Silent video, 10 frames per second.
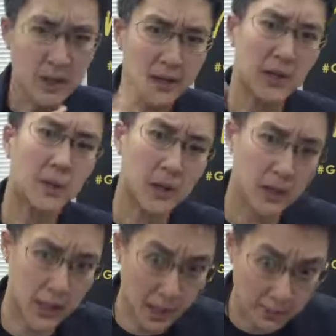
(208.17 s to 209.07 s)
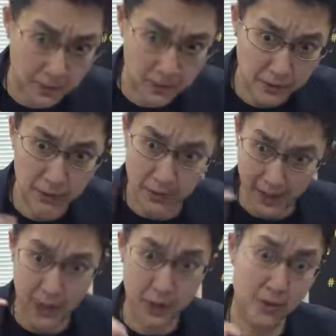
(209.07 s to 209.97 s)
that will allow people to
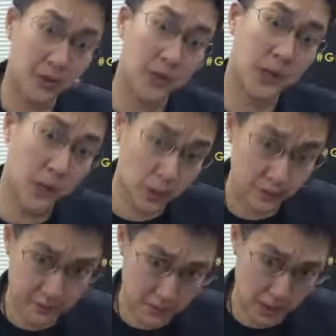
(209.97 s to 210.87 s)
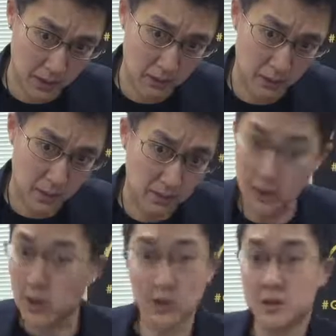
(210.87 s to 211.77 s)
accurately look for me?
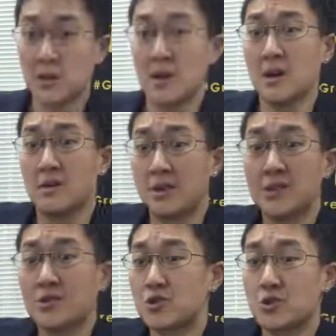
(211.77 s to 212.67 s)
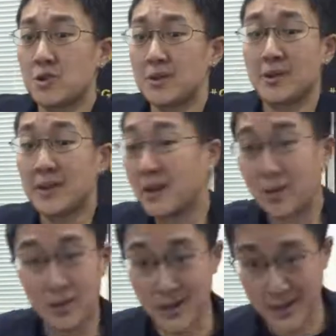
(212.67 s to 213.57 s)
Because rest assured, they
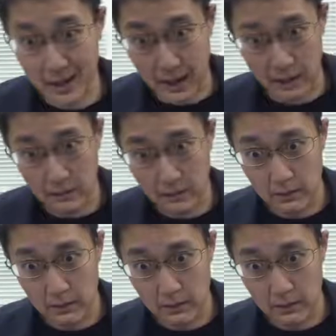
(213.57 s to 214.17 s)
already are.